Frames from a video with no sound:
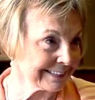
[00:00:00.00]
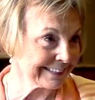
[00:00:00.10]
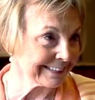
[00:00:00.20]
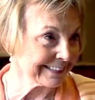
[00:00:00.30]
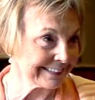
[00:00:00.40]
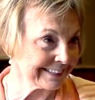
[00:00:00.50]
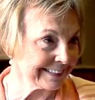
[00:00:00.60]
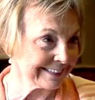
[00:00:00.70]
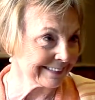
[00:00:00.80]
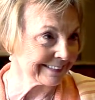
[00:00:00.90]
with you in your
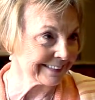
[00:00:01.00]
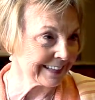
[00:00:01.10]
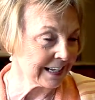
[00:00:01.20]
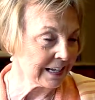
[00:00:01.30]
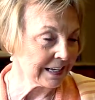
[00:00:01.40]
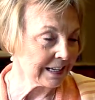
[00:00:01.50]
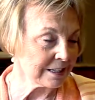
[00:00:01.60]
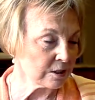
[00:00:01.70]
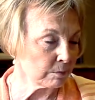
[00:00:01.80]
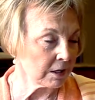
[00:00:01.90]
home, which she
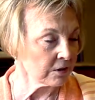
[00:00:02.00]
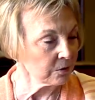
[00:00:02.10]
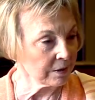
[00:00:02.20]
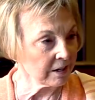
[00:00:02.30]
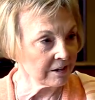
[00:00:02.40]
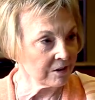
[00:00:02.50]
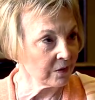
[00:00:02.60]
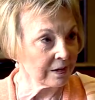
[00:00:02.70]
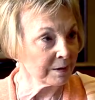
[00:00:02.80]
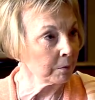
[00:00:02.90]
did for us.
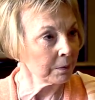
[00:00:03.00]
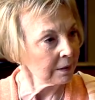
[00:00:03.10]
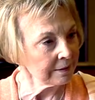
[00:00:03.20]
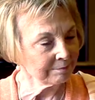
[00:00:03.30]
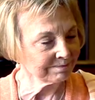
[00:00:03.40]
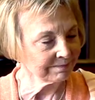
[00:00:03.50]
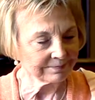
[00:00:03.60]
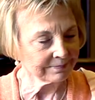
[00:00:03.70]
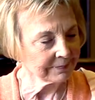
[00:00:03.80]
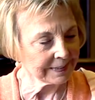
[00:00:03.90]
She gave us